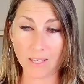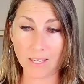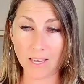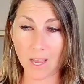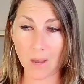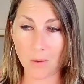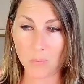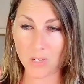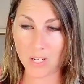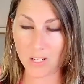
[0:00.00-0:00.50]
Like,
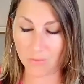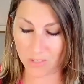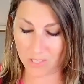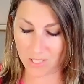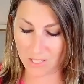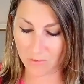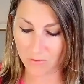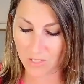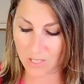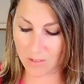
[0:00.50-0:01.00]
how many of
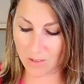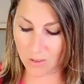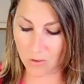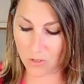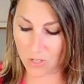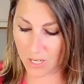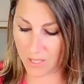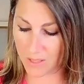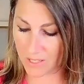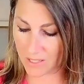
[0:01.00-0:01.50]
us have either
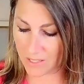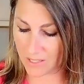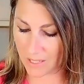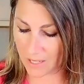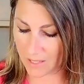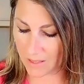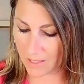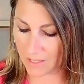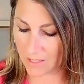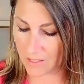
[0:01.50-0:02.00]
done this,
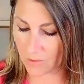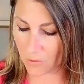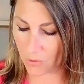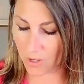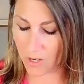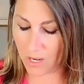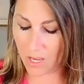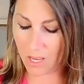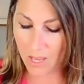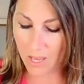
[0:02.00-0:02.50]
said this,
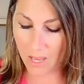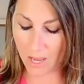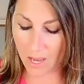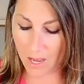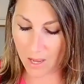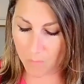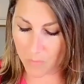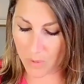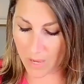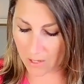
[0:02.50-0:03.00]
or
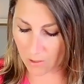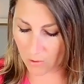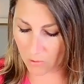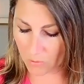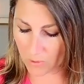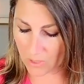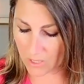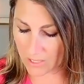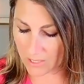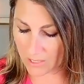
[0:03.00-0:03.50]
battled
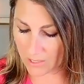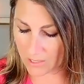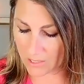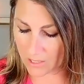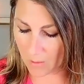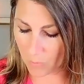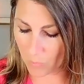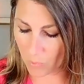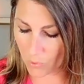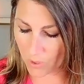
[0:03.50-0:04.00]
with this at
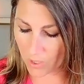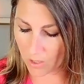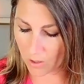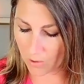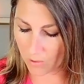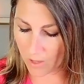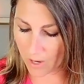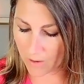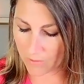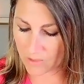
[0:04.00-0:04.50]
some point in
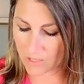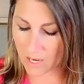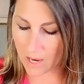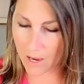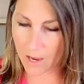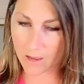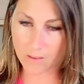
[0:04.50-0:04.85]
our lives?